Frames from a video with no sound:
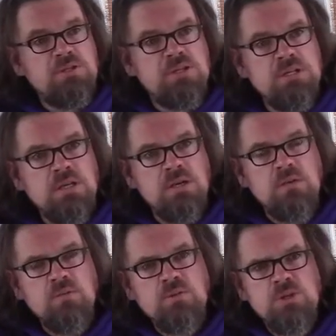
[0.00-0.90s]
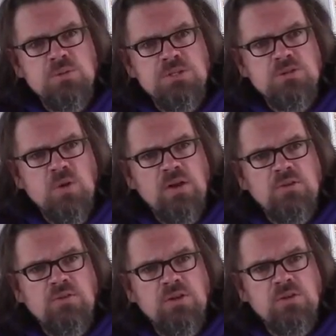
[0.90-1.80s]
She was the director
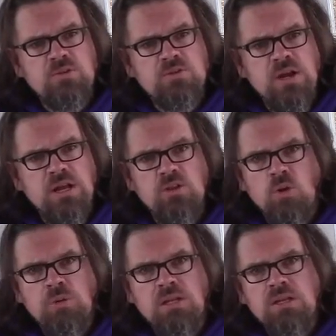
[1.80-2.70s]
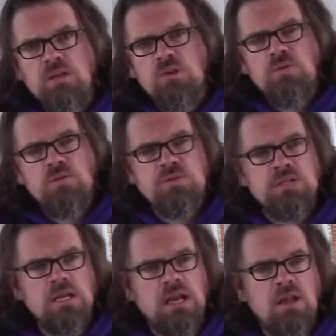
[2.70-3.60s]
of clinical training at Loma Linda
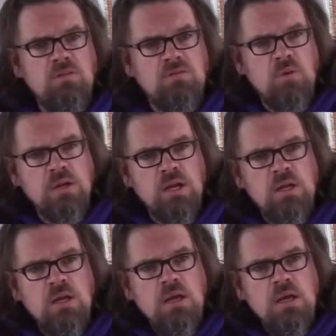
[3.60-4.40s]
University in California,